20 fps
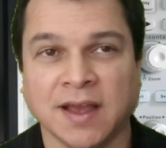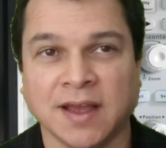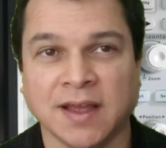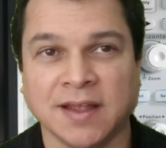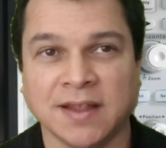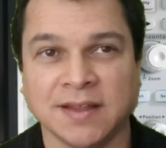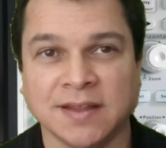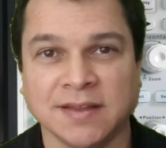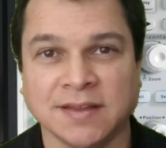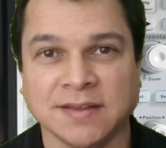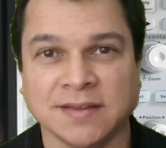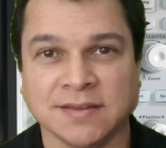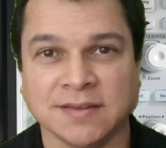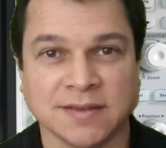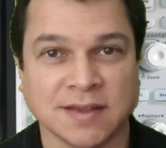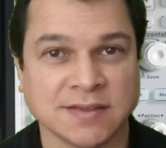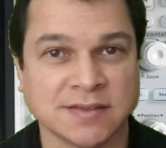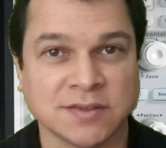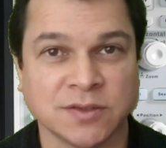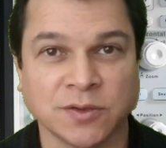and
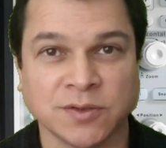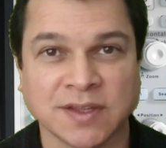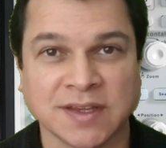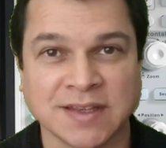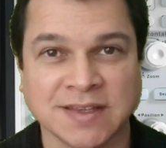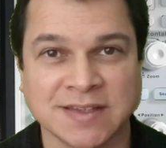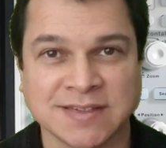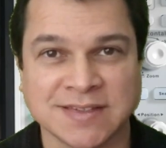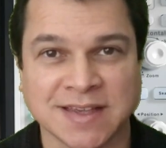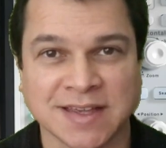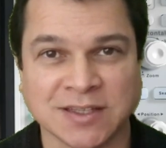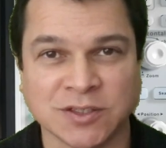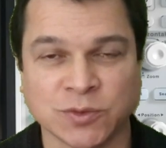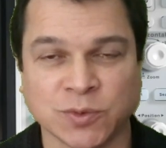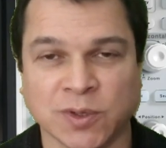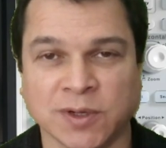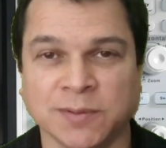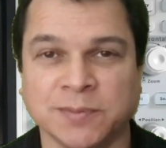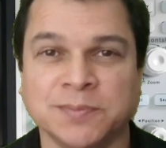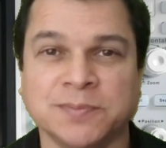that's not an easy
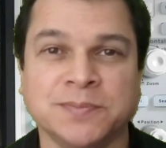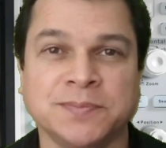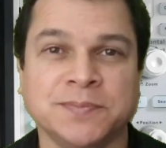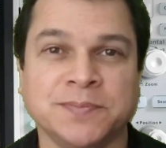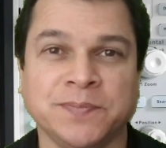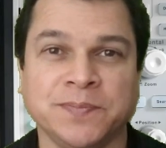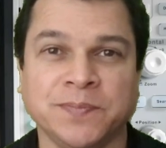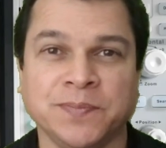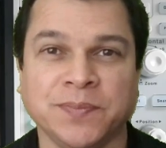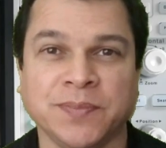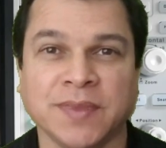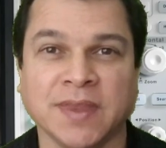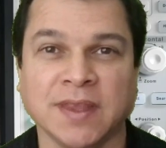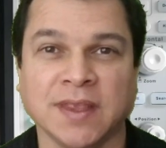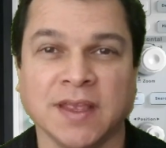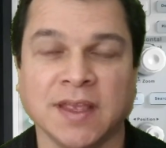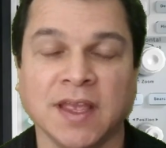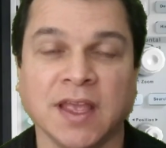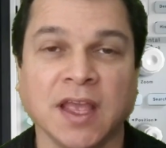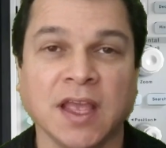answer.
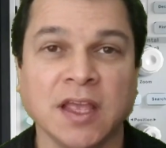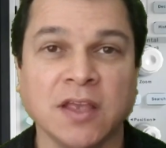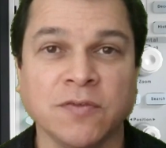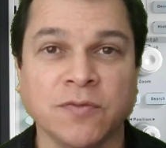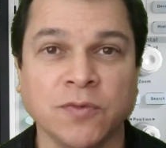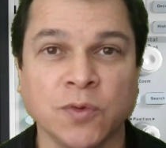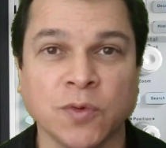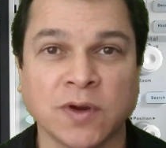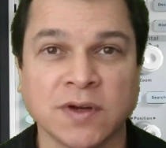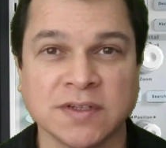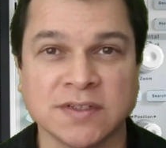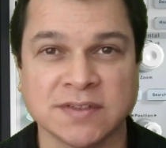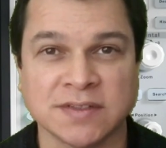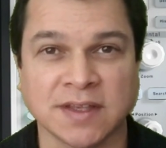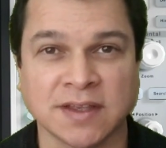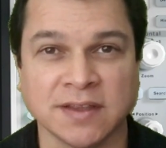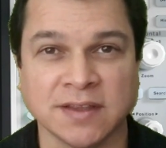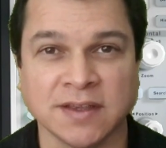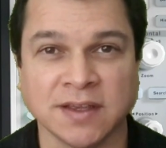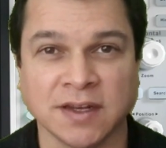If you are
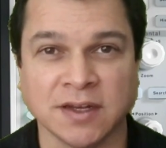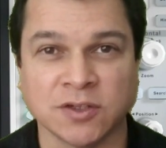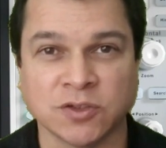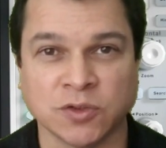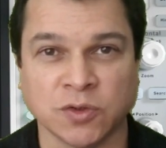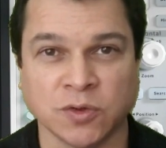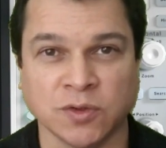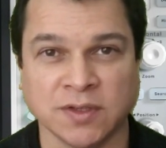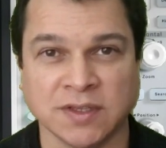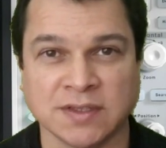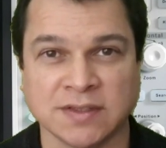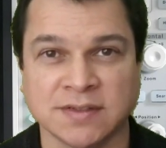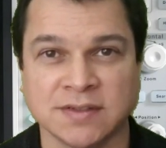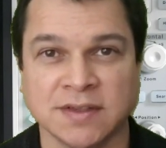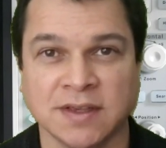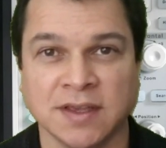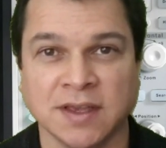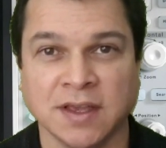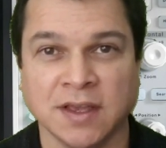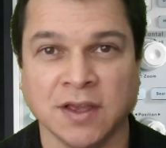studying electronics,